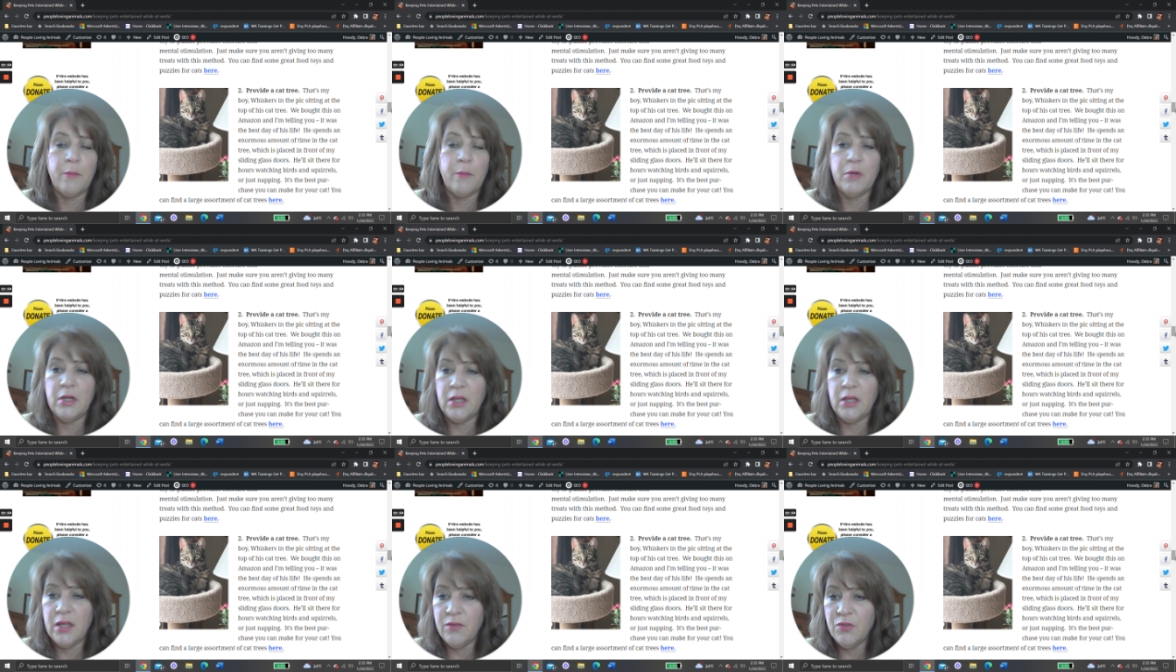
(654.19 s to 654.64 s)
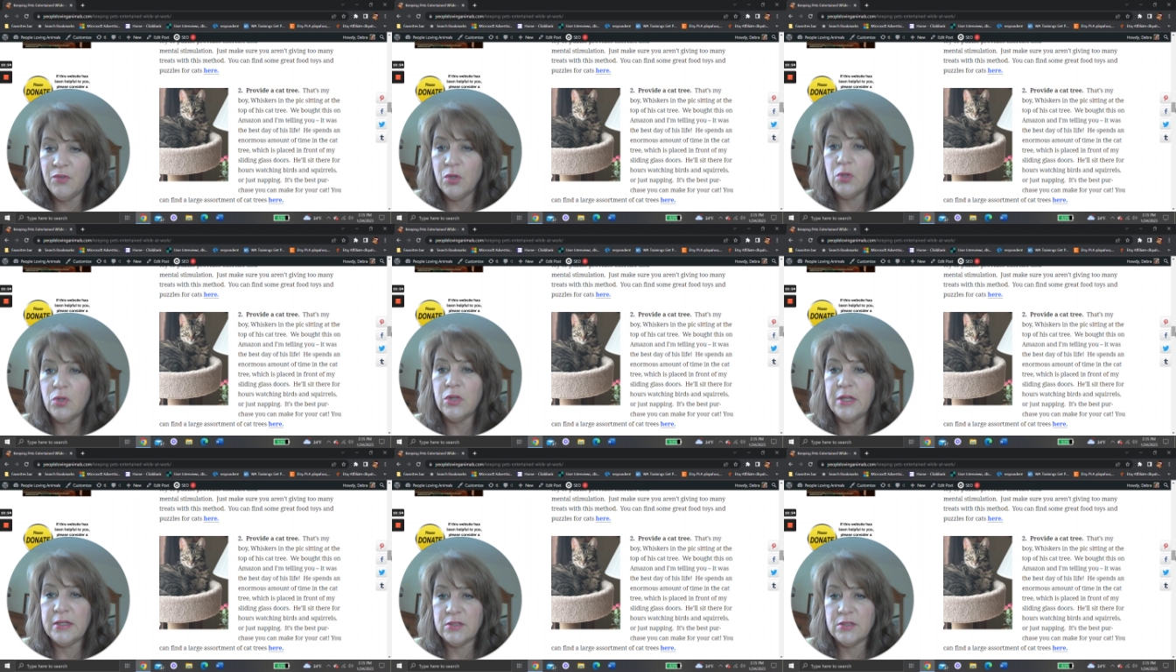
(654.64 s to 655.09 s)
I'm going to give
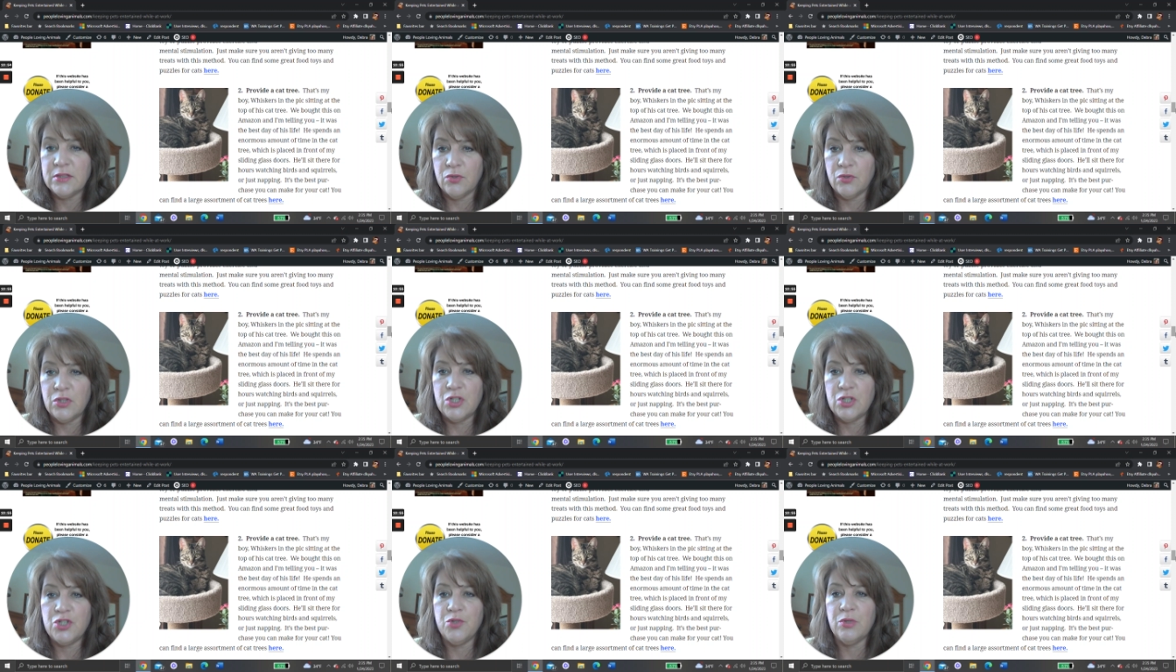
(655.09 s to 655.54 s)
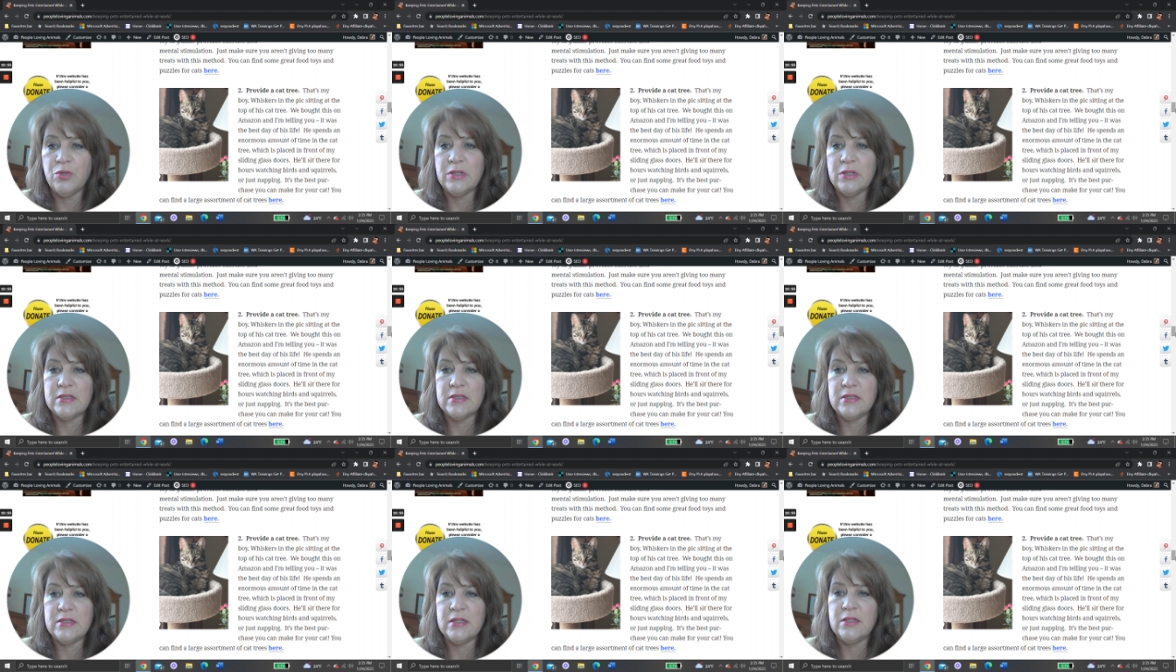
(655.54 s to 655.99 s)
you a link so that you
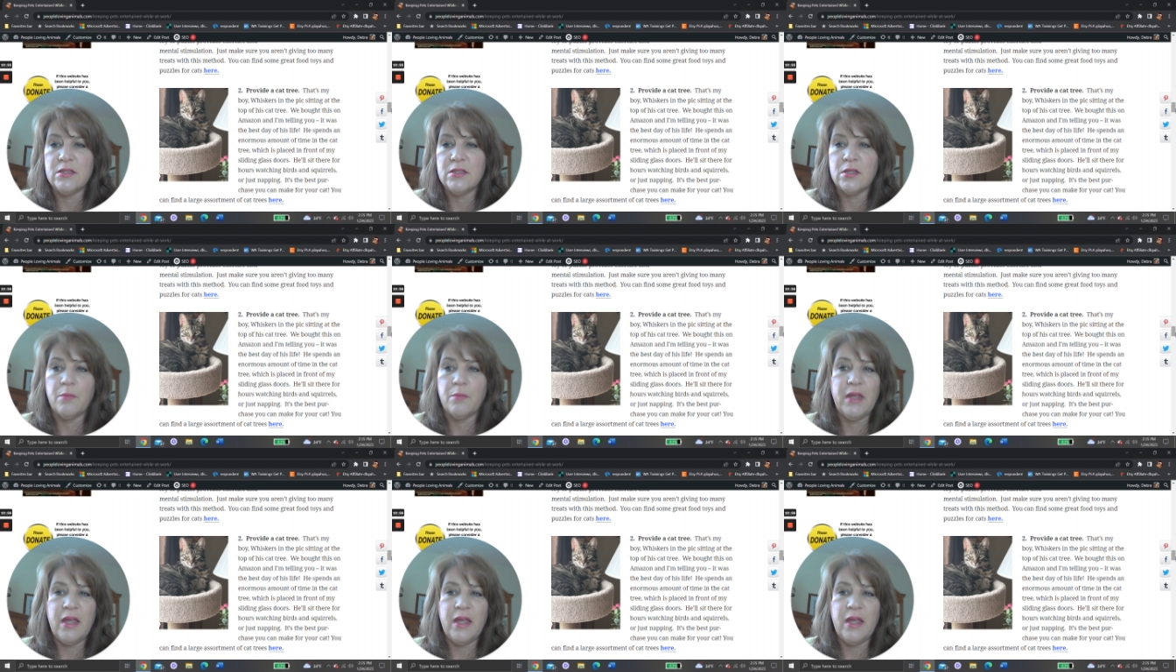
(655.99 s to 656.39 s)
can see some.